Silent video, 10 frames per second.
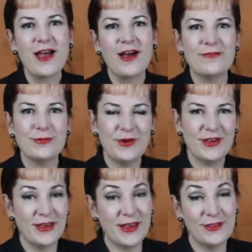I've been
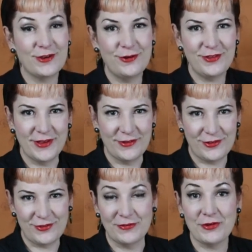working in the corset
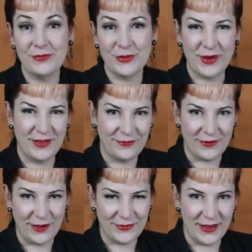industry for over
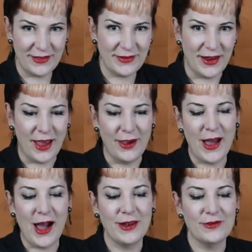25 years now,
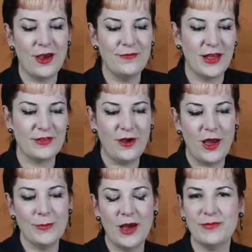and over that
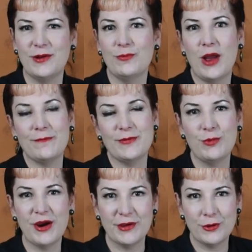time I've been
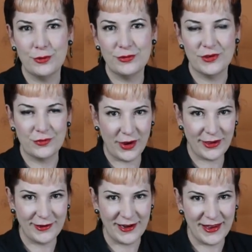wearing corsets
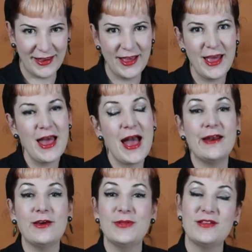regularly,
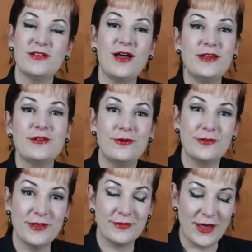and I've been designing
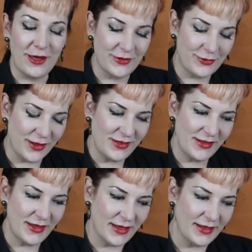corsets for over 20
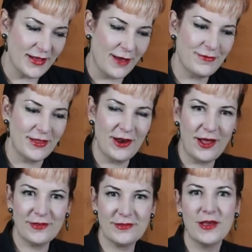years, and for the
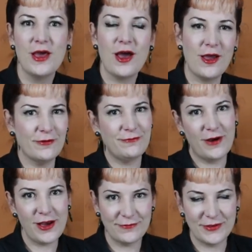last over
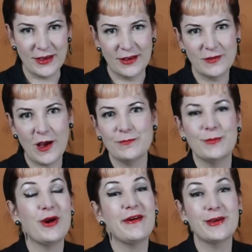5 years I've been
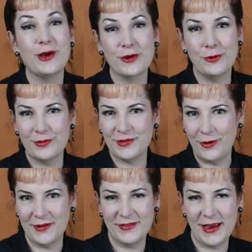wearing a corset
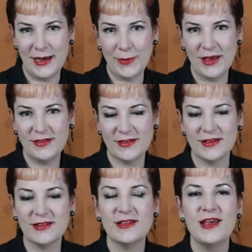on a daily
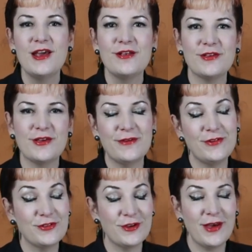basis. So if
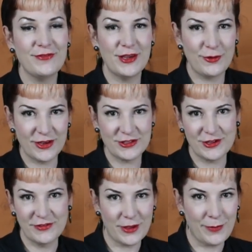you do have any
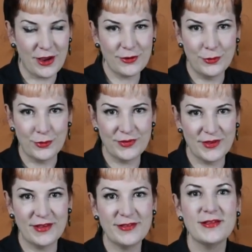questions about
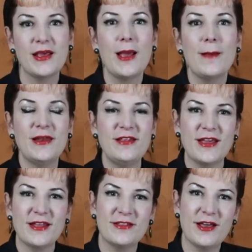corsets, please
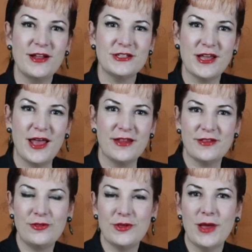get in touch and
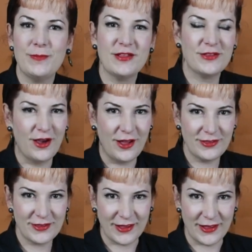I'll do my best to
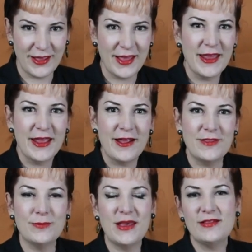answer. In
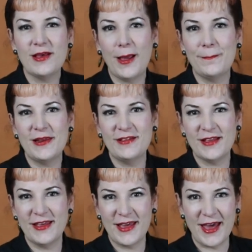the meantime, please
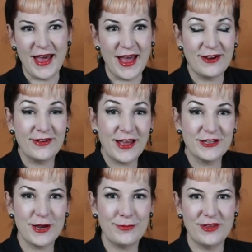take care, and I'll
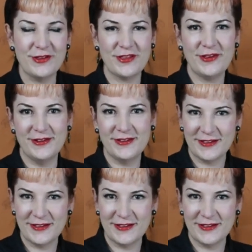catch up with you soon.